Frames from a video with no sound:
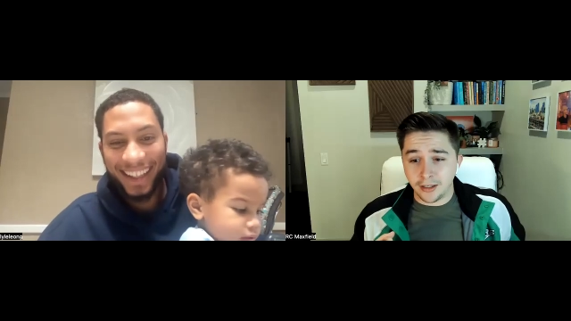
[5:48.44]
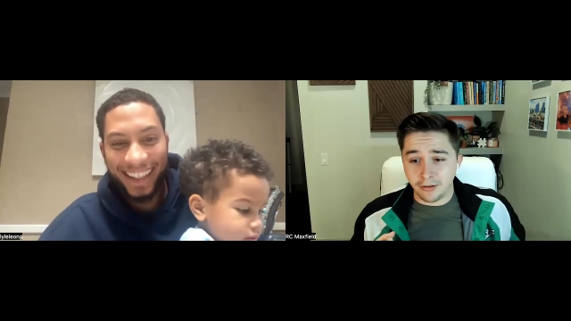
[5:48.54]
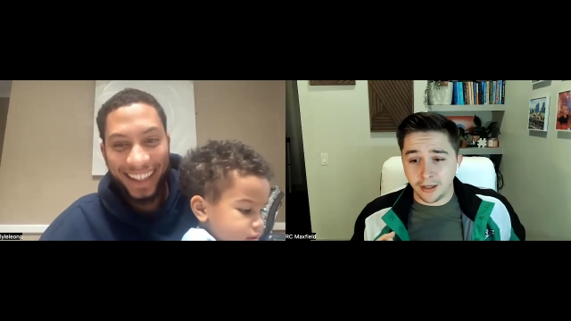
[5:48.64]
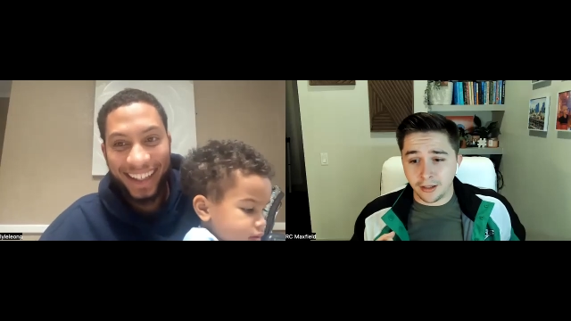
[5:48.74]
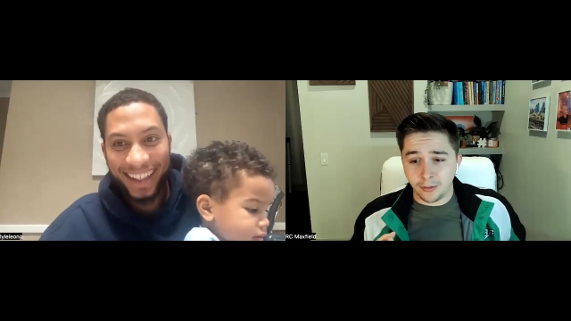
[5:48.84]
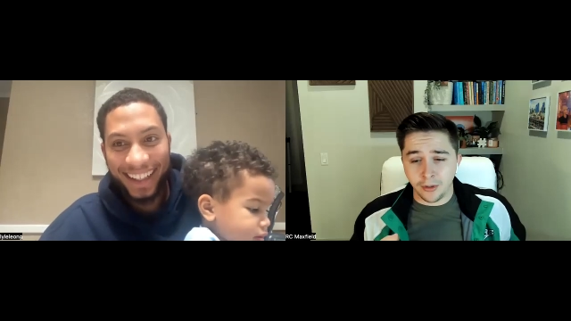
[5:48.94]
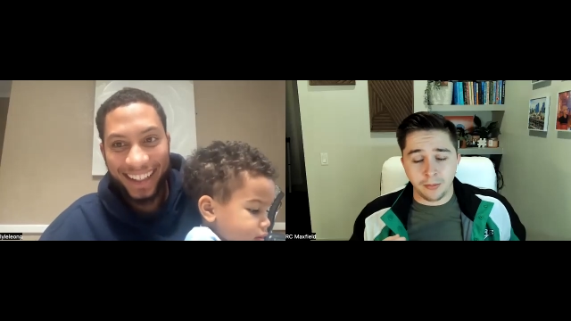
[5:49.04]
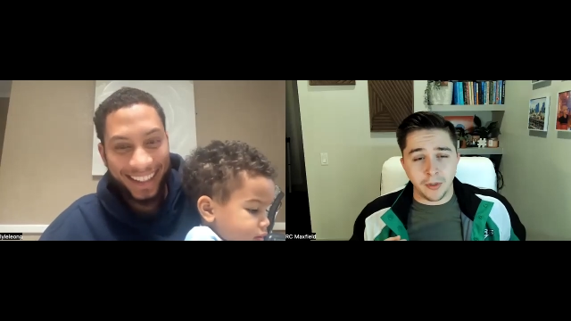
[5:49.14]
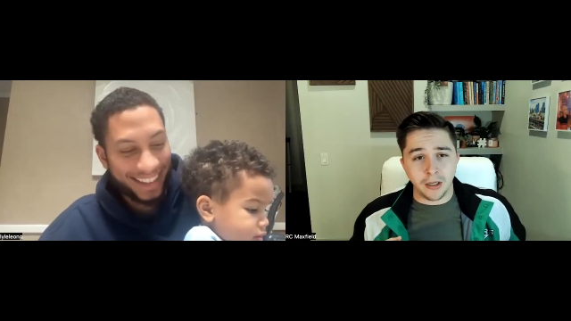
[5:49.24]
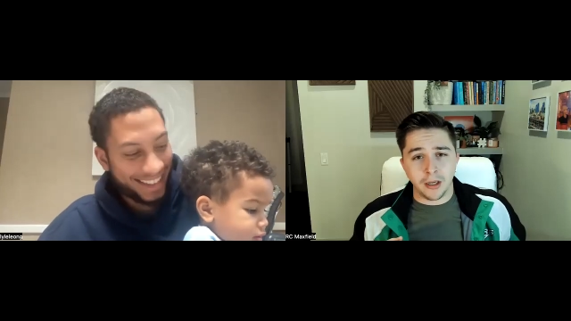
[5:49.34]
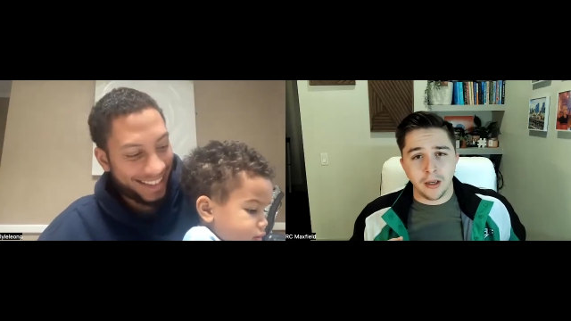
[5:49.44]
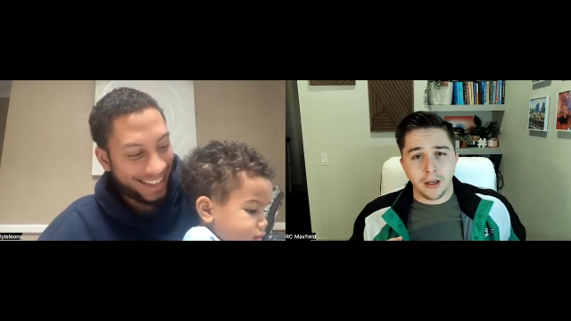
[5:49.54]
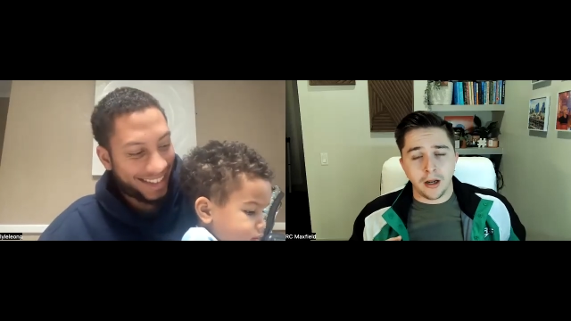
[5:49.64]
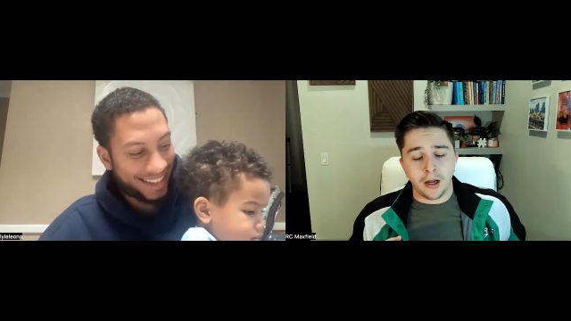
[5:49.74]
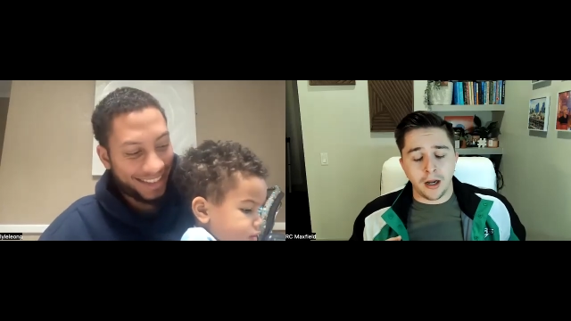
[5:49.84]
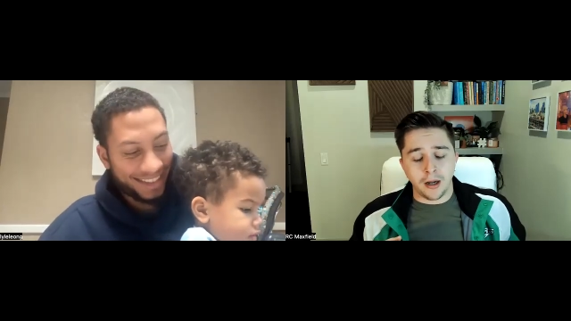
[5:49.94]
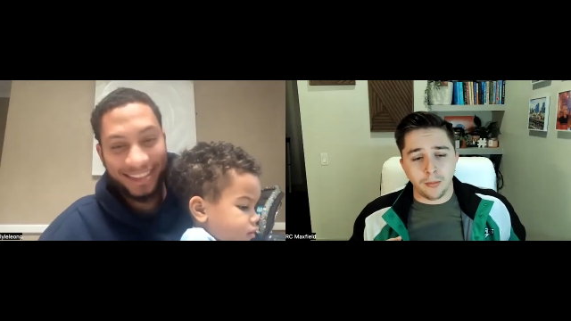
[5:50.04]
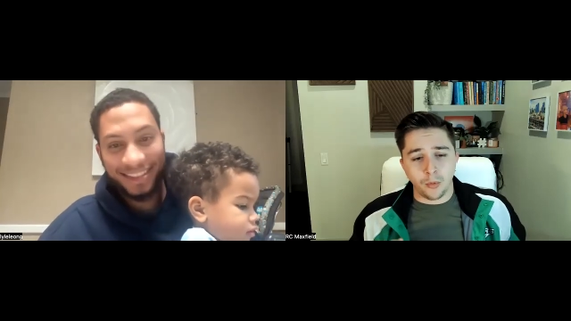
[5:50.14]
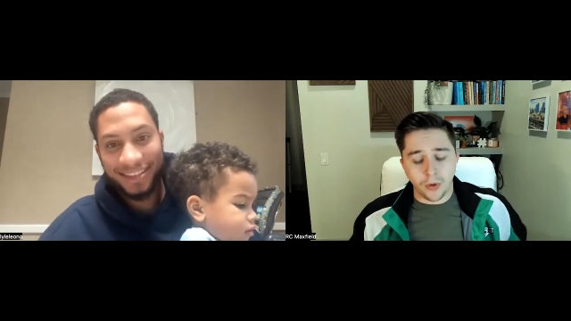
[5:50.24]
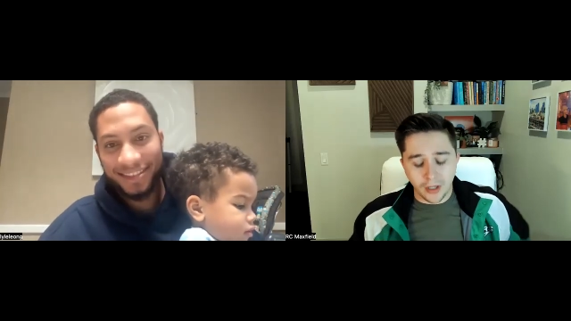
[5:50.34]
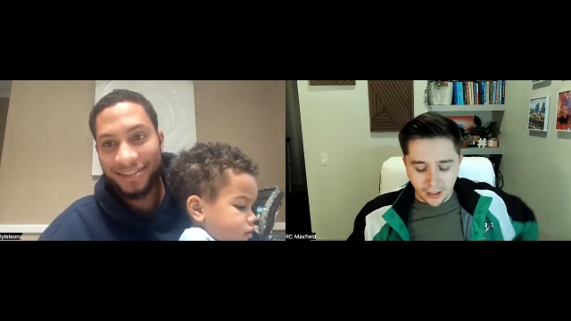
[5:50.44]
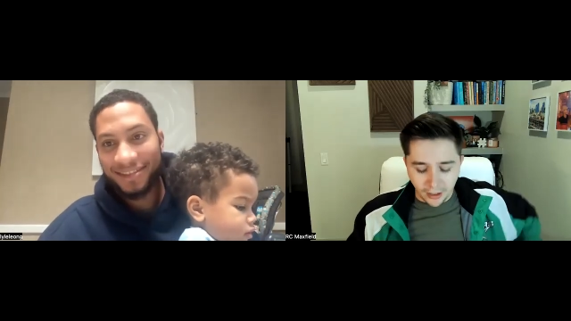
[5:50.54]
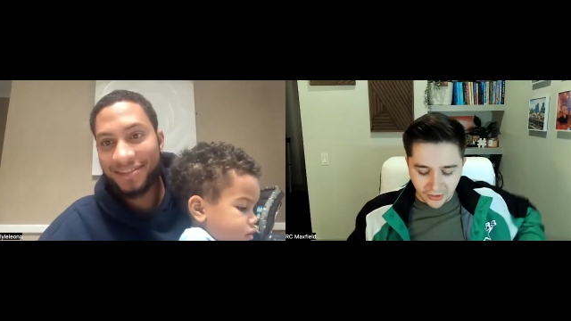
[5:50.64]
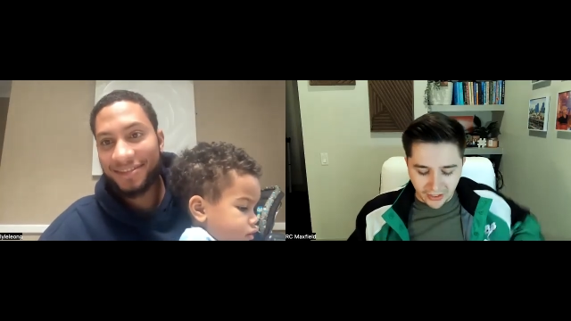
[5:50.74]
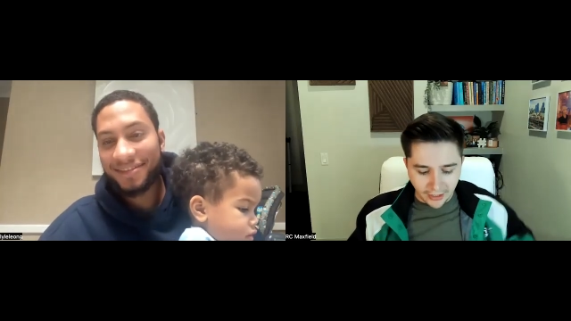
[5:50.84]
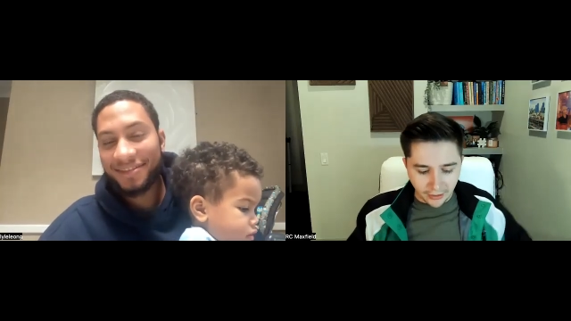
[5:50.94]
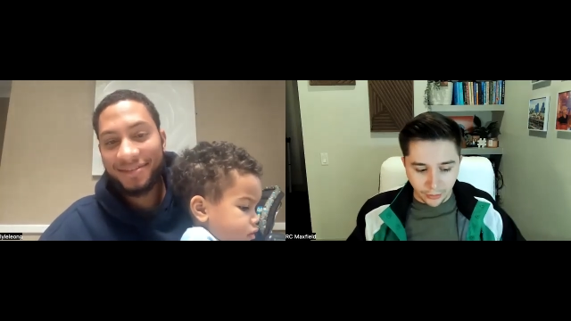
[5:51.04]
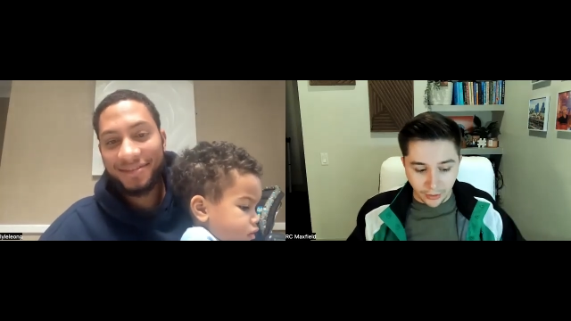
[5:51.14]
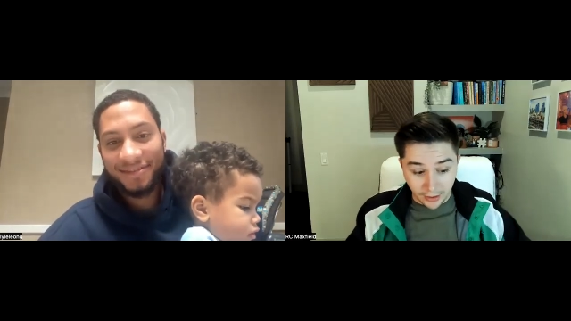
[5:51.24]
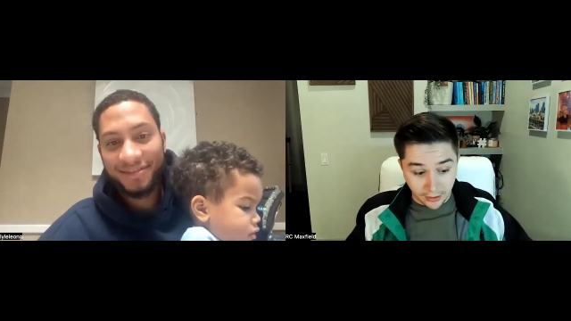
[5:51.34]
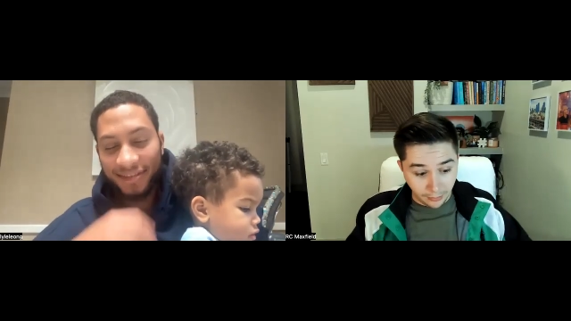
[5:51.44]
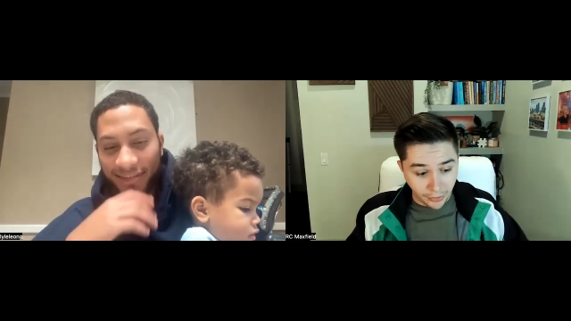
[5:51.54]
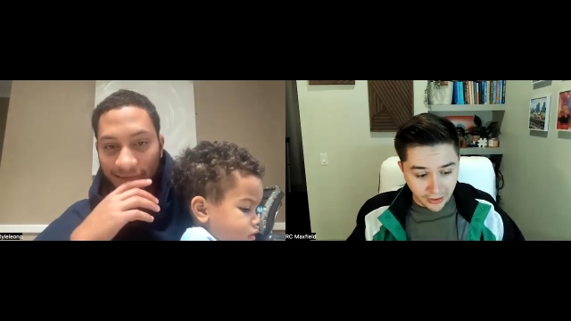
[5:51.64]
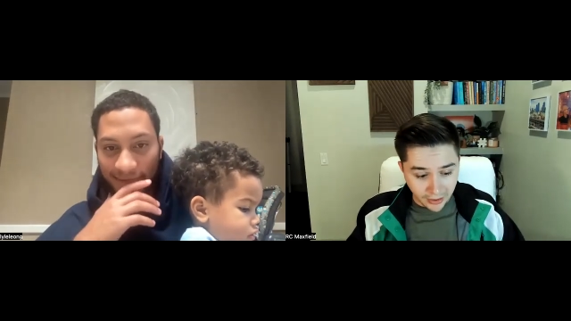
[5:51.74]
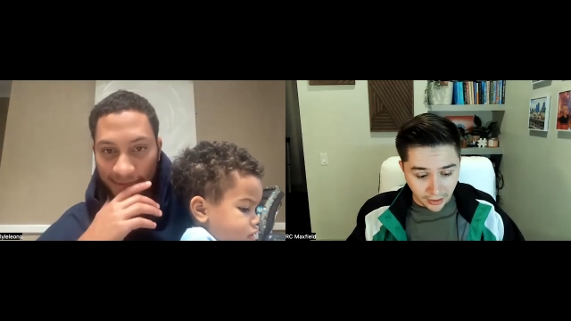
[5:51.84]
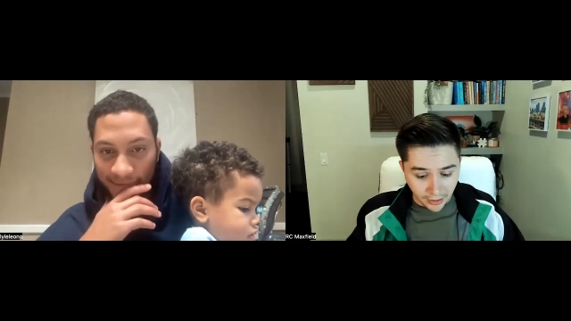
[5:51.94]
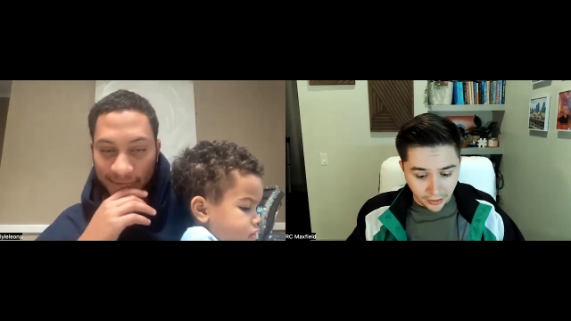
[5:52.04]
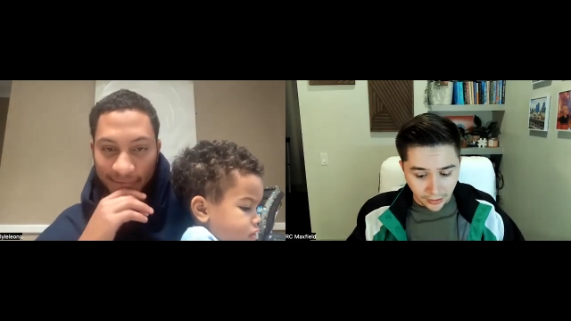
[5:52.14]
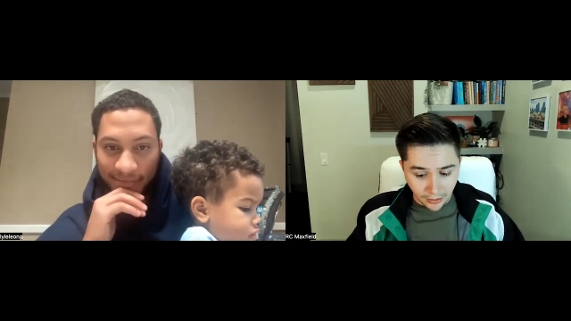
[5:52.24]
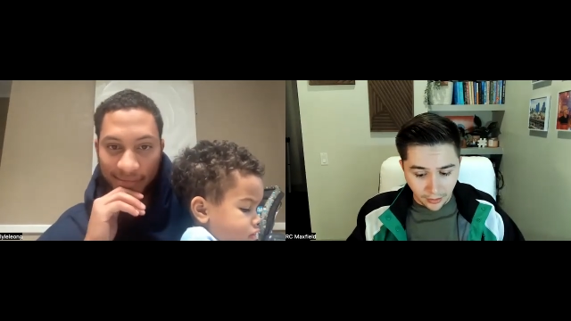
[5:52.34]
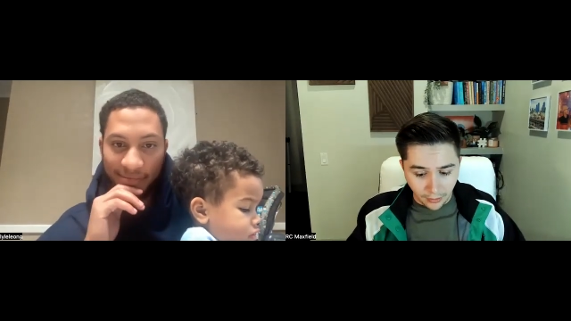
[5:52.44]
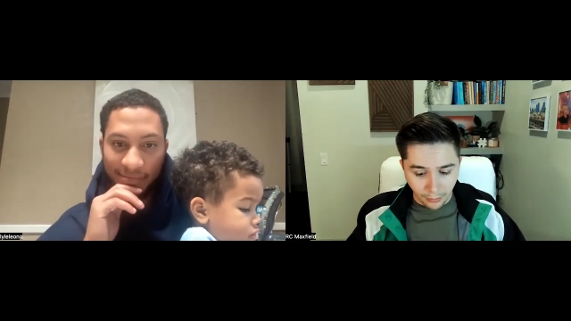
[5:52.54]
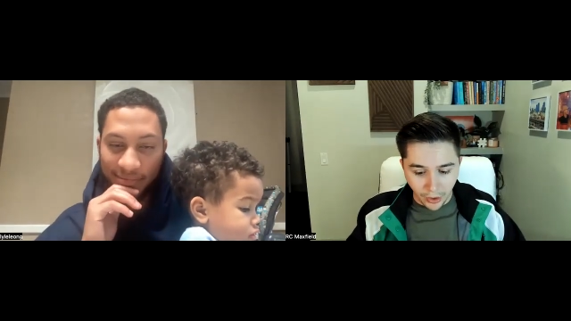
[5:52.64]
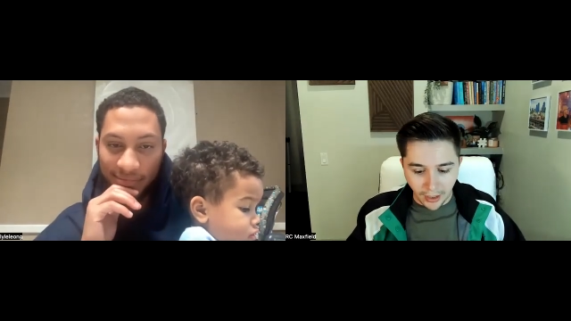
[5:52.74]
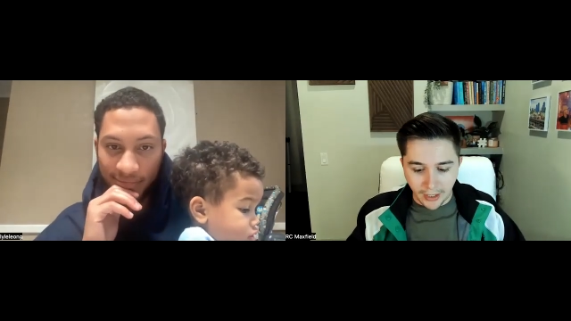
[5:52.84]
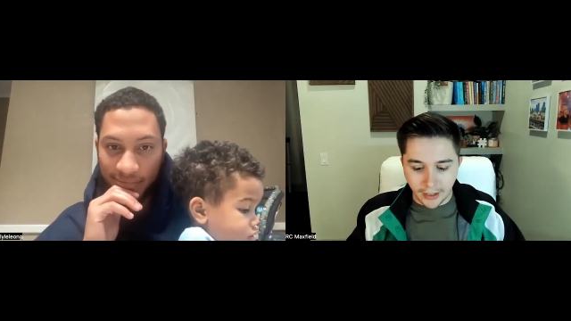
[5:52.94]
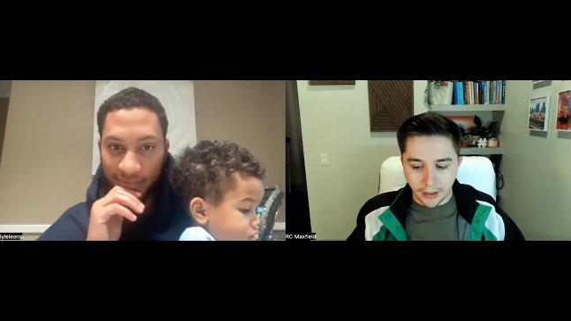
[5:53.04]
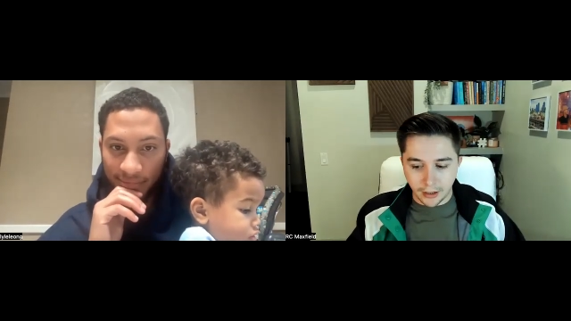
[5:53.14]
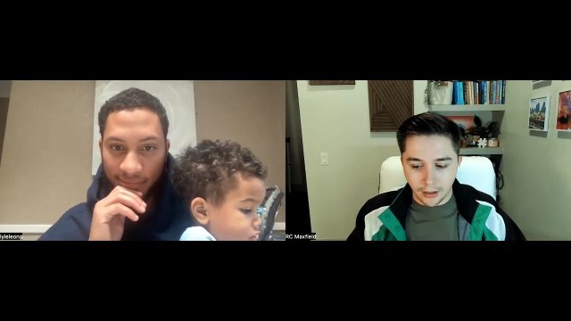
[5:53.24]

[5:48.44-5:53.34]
Speaker 1: he's right there with me. When it comes down to it, it's simplistic, but like,